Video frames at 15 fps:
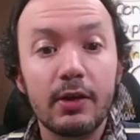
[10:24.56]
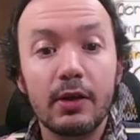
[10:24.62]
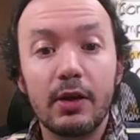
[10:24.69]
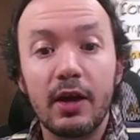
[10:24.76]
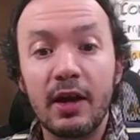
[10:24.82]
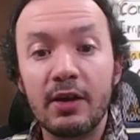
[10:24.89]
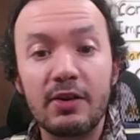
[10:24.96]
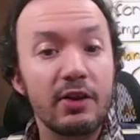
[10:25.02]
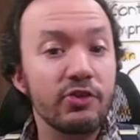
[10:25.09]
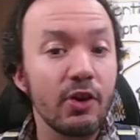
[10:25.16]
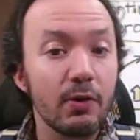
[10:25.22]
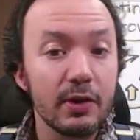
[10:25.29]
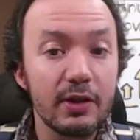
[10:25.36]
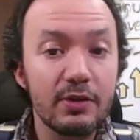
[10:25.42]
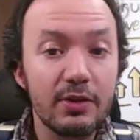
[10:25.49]
and
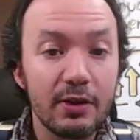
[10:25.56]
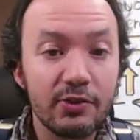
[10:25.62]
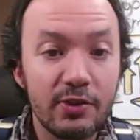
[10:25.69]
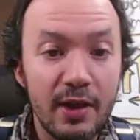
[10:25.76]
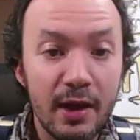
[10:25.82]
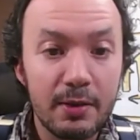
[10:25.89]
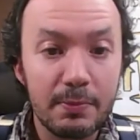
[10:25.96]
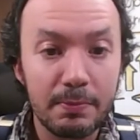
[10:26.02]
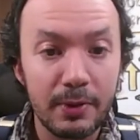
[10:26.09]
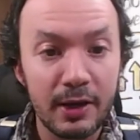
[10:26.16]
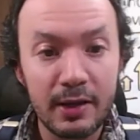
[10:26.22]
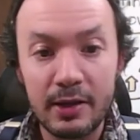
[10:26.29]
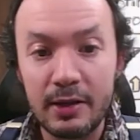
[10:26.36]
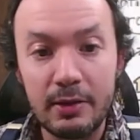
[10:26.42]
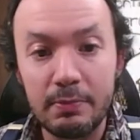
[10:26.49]
SRE does that
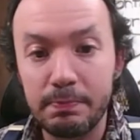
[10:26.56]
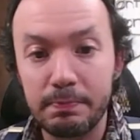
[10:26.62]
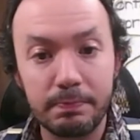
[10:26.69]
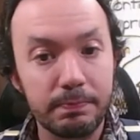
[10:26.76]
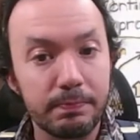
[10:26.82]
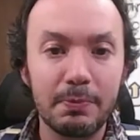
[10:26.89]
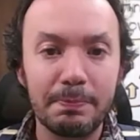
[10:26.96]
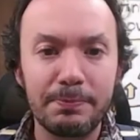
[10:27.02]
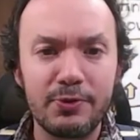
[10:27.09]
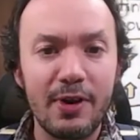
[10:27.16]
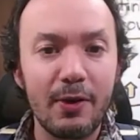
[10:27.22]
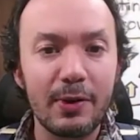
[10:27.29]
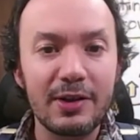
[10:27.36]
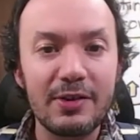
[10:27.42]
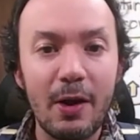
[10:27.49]
by
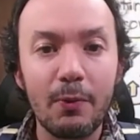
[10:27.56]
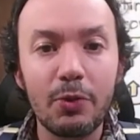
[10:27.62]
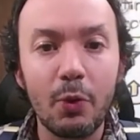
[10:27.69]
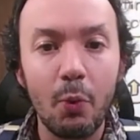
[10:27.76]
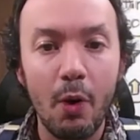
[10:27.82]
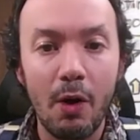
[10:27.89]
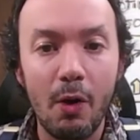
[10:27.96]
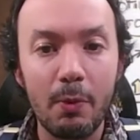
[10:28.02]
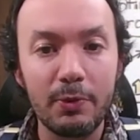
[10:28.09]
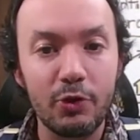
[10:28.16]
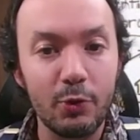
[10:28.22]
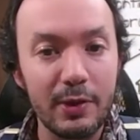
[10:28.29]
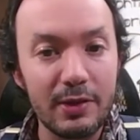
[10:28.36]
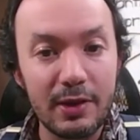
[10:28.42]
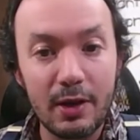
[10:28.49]
tearing down the wall
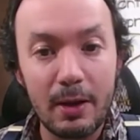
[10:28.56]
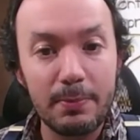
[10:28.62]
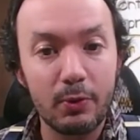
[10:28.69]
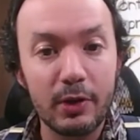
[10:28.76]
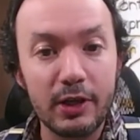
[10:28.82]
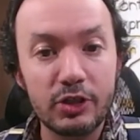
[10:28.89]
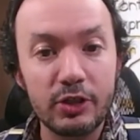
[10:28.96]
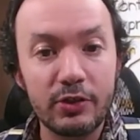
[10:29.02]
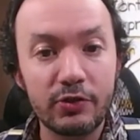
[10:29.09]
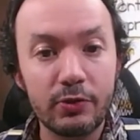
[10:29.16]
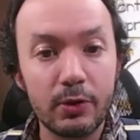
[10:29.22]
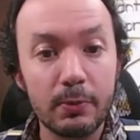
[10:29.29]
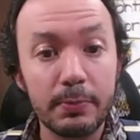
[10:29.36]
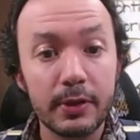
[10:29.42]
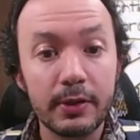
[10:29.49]
between the operations
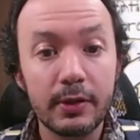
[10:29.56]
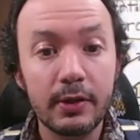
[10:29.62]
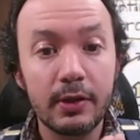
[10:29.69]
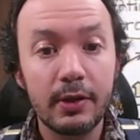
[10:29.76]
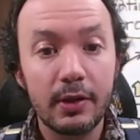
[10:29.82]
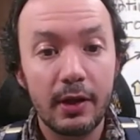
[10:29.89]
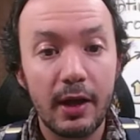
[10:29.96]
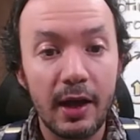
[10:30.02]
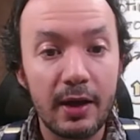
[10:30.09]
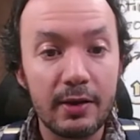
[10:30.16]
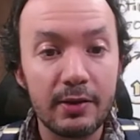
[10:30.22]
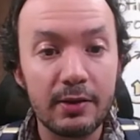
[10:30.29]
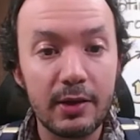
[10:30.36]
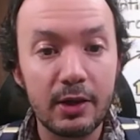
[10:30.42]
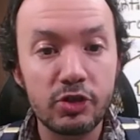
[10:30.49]
group
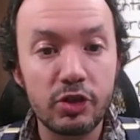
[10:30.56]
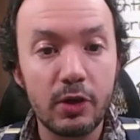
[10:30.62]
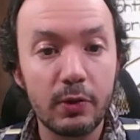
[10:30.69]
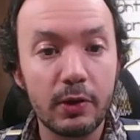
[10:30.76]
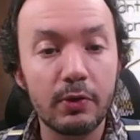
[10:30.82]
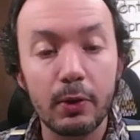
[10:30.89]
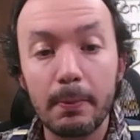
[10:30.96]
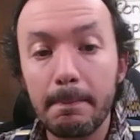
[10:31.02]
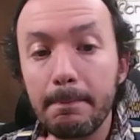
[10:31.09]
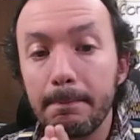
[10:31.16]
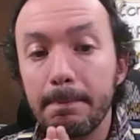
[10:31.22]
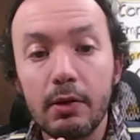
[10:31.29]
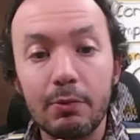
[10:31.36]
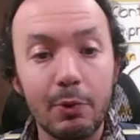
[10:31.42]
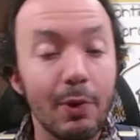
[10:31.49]
and the engineering group.
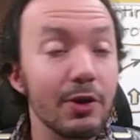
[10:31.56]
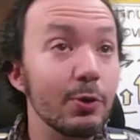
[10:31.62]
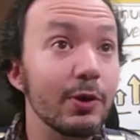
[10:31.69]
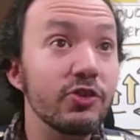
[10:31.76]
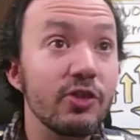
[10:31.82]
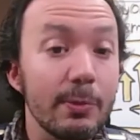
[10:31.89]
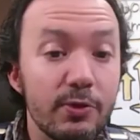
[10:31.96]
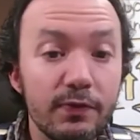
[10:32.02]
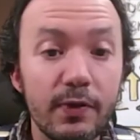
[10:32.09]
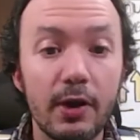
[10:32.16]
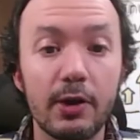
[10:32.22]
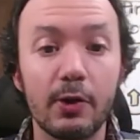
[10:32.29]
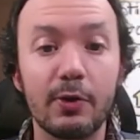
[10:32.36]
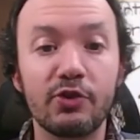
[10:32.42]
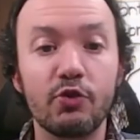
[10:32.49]
We want to accept
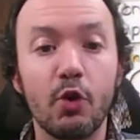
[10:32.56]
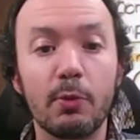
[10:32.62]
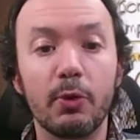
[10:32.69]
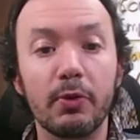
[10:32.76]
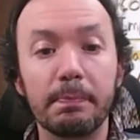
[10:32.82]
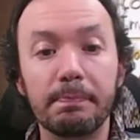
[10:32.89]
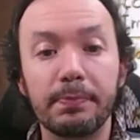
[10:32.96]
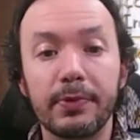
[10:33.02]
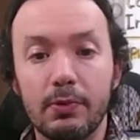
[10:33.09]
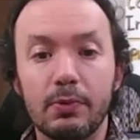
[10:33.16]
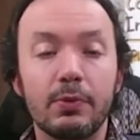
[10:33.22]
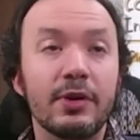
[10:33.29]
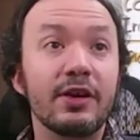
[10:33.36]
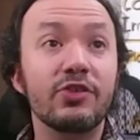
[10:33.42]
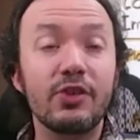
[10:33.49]
failure as normal.
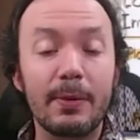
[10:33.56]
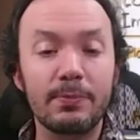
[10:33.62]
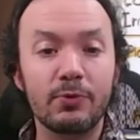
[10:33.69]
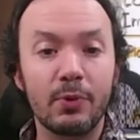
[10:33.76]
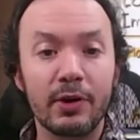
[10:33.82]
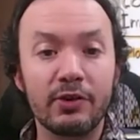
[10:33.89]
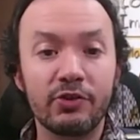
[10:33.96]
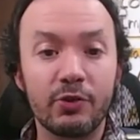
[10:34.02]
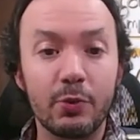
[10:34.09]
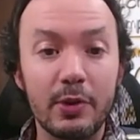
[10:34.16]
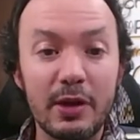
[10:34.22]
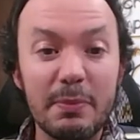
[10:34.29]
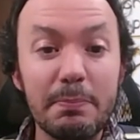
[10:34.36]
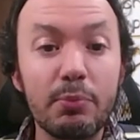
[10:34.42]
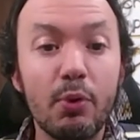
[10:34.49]
We accept risk,
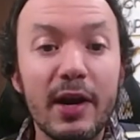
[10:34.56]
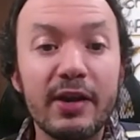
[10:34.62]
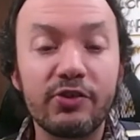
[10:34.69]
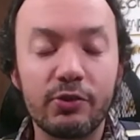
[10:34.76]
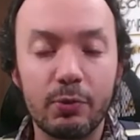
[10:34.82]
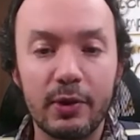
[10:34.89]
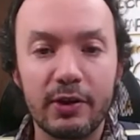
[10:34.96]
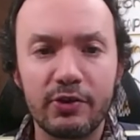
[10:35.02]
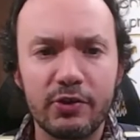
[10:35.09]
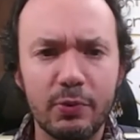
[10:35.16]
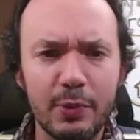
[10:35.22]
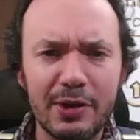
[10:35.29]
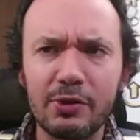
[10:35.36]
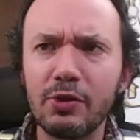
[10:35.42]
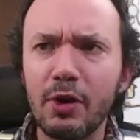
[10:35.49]
we embrace risk,
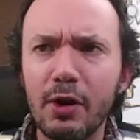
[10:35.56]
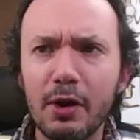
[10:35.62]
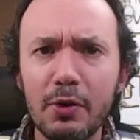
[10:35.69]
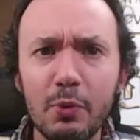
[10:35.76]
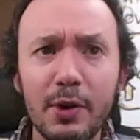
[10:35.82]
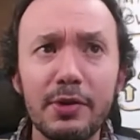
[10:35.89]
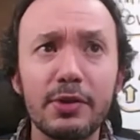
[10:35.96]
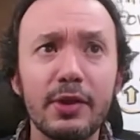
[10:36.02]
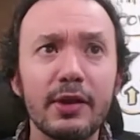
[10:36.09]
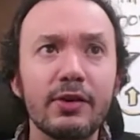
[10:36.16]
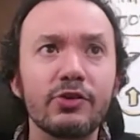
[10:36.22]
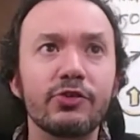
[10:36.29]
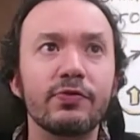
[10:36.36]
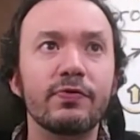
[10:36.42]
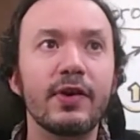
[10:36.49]
we learn when
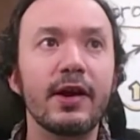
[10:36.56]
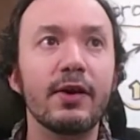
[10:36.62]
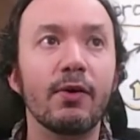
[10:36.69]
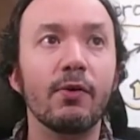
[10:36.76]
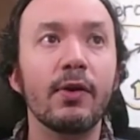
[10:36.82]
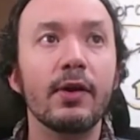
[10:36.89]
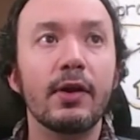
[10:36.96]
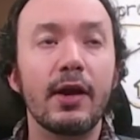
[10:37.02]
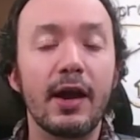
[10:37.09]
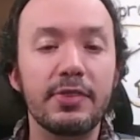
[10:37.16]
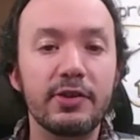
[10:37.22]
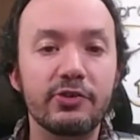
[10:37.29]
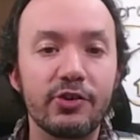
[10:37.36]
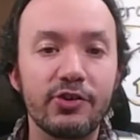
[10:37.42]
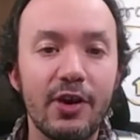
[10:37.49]
things fail, and
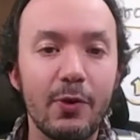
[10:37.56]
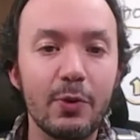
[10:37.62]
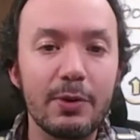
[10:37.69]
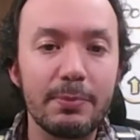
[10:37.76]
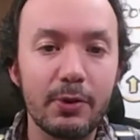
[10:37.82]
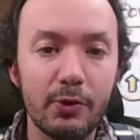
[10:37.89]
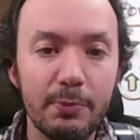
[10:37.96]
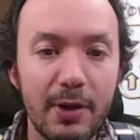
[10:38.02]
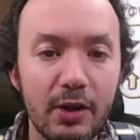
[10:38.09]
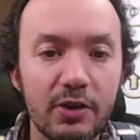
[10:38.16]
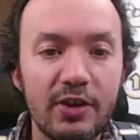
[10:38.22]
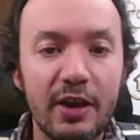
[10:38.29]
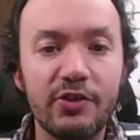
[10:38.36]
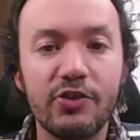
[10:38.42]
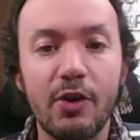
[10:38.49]
this is how we build better
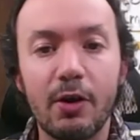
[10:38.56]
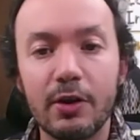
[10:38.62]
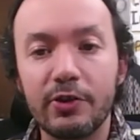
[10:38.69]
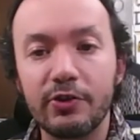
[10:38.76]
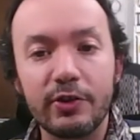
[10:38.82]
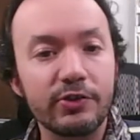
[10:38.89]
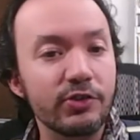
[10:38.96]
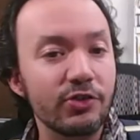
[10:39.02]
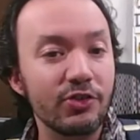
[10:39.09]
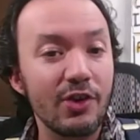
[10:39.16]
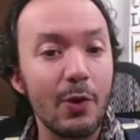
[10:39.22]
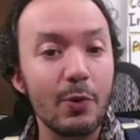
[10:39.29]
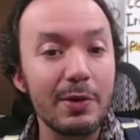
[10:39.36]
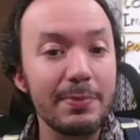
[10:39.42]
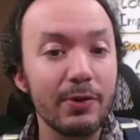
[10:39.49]
test harnesses, this is
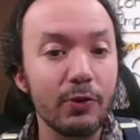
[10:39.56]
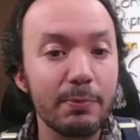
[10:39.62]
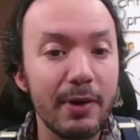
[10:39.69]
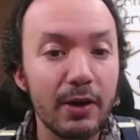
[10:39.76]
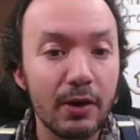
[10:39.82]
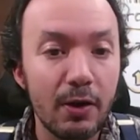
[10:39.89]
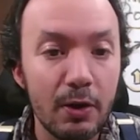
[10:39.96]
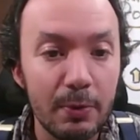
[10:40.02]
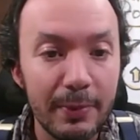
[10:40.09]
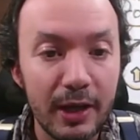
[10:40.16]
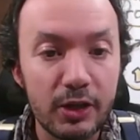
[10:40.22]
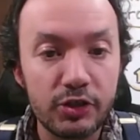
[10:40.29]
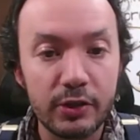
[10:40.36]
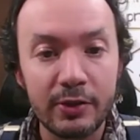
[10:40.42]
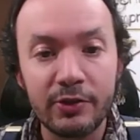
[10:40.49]
how we build better
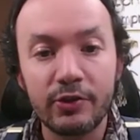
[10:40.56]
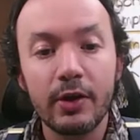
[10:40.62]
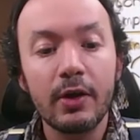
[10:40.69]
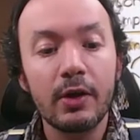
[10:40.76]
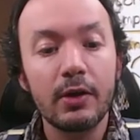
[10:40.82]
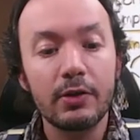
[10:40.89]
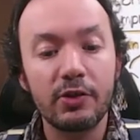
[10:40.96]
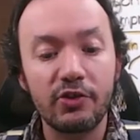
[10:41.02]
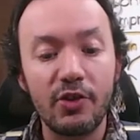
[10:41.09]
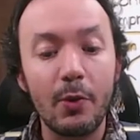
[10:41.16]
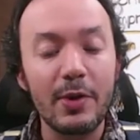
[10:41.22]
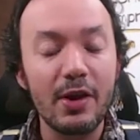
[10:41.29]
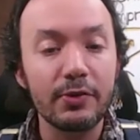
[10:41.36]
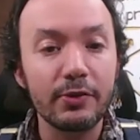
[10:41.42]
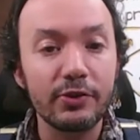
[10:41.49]
automations, this is how
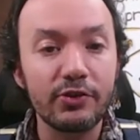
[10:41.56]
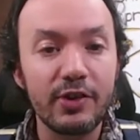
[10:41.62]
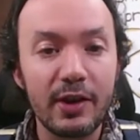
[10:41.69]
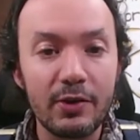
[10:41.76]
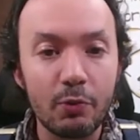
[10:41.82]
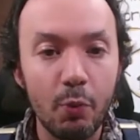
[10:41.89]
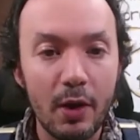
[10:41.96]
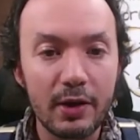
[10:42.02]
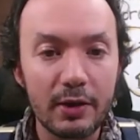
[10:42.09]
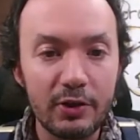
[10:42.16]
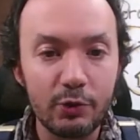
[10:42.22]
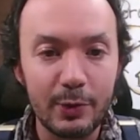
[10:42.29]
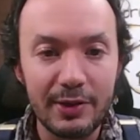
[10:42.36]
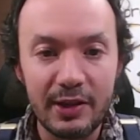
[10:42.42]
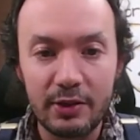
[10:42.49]
we understand what it
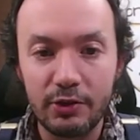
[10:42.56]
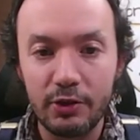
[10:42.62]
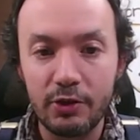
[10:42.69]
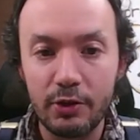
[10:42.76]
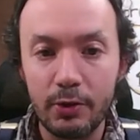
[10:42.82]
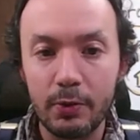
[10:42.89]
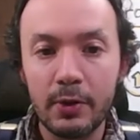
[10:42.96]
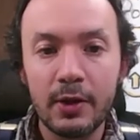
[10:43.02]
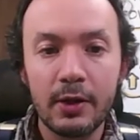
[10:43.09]
is we need to do.